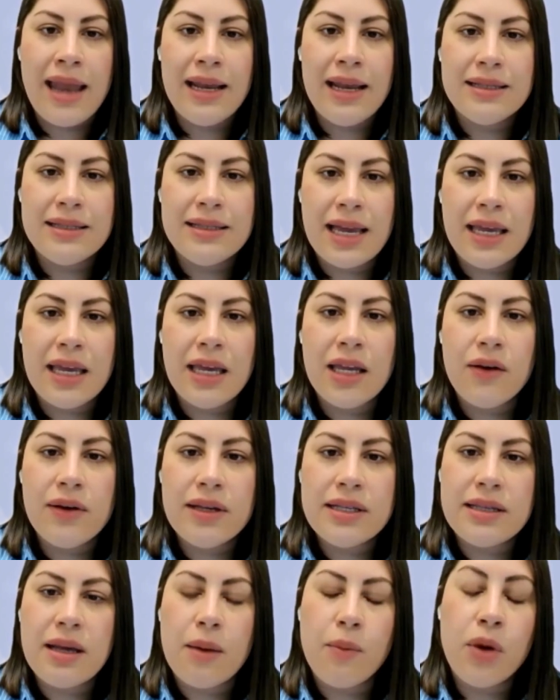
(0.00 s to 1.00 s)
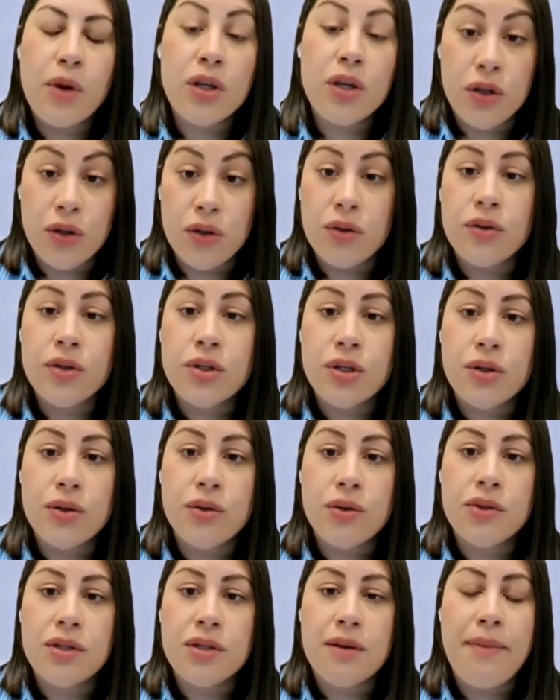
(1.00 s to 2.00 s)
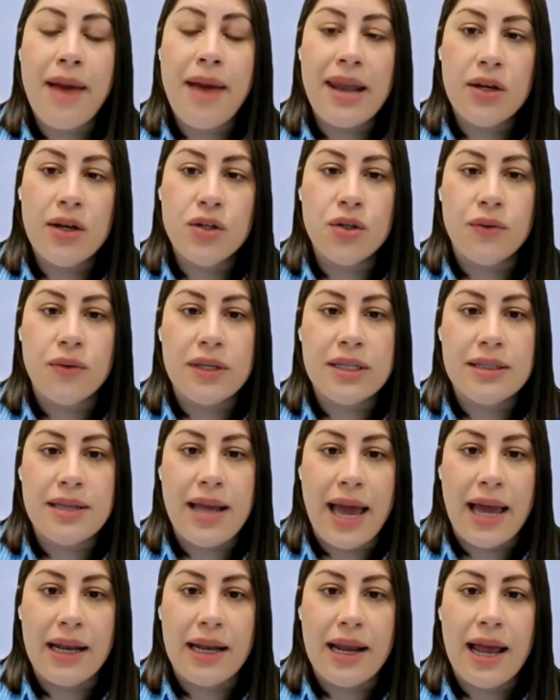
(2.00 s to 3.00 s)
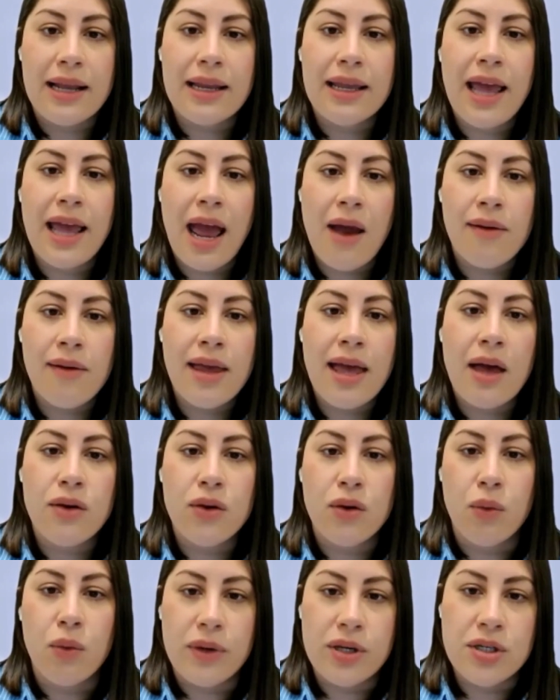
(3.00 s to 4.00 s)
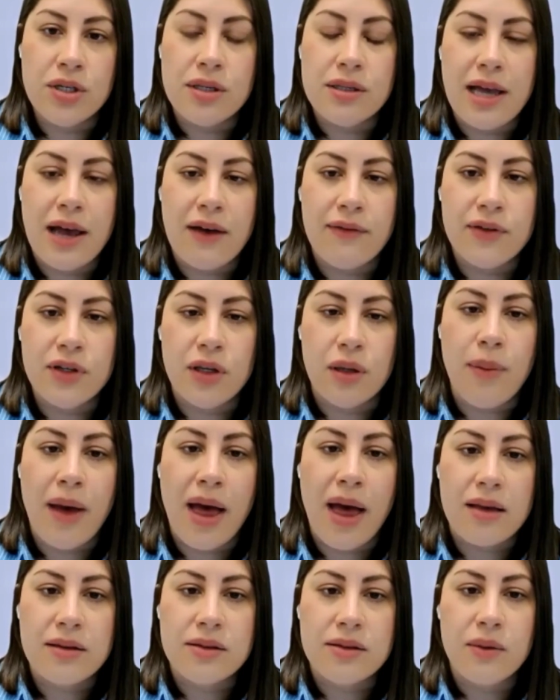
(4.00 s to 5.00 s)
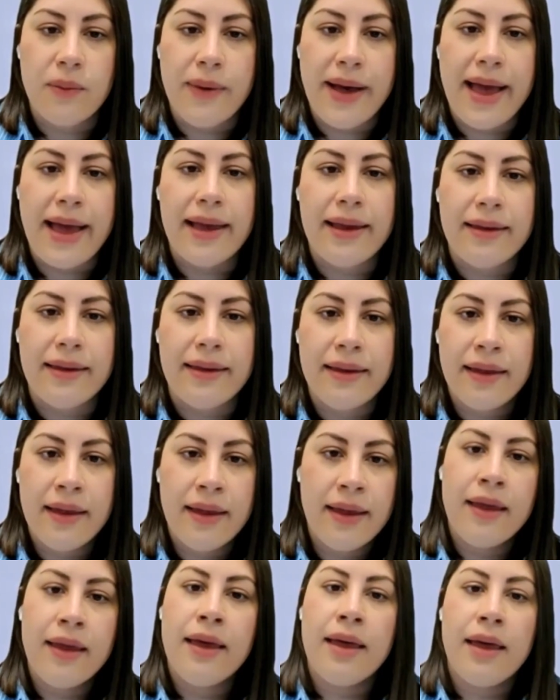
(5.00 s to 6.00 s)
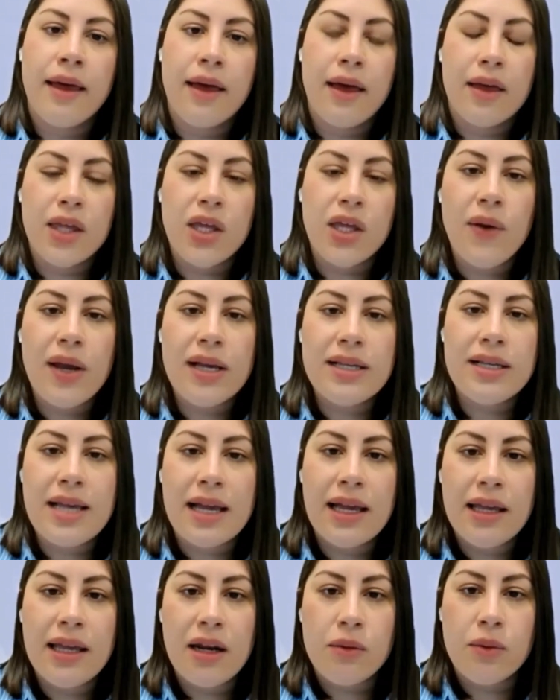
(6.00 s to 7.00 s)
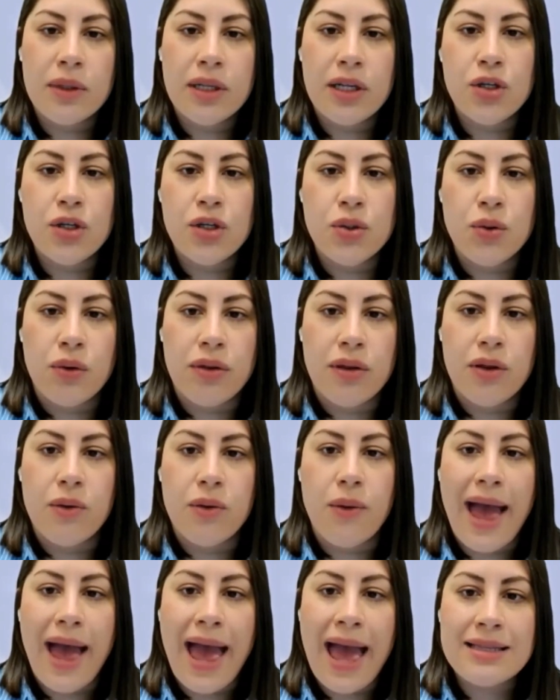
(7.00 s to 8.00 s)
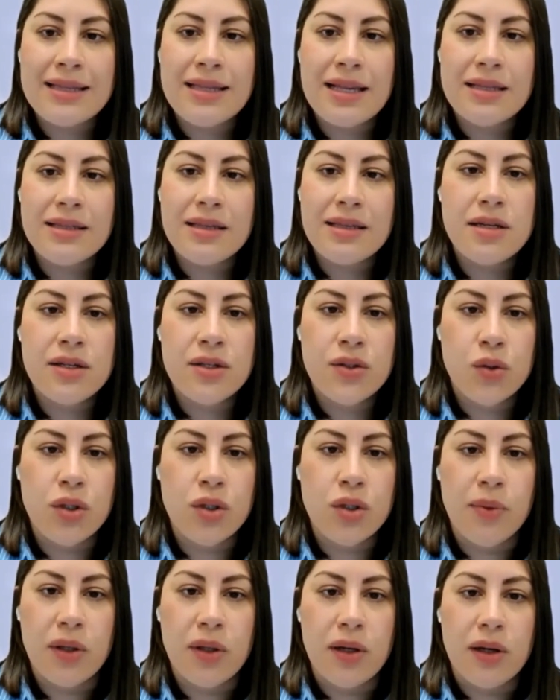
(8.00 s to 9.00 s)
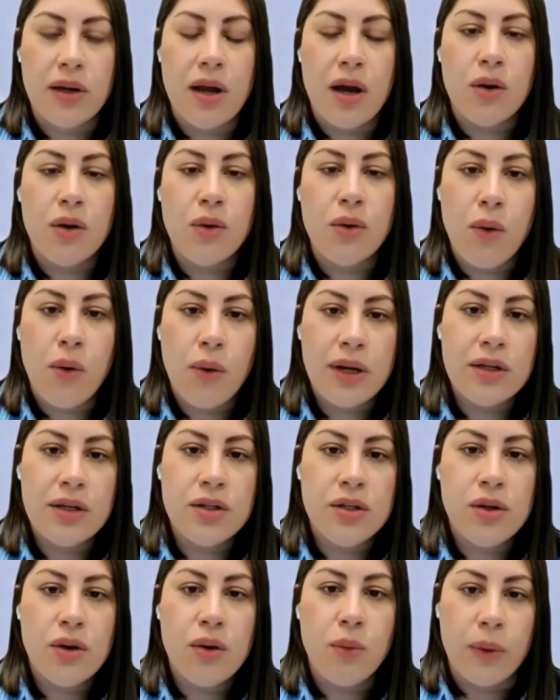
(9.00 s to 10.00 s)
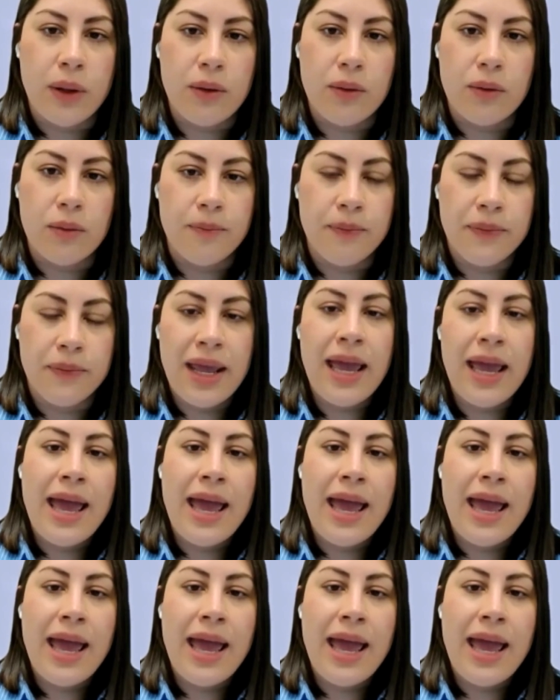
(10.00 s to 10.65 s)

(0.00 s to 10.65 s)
An executor is someone you choose to manage your estate and carry out your wishes after you pass away. Your executor will ensure that your assets are distributed according to your will,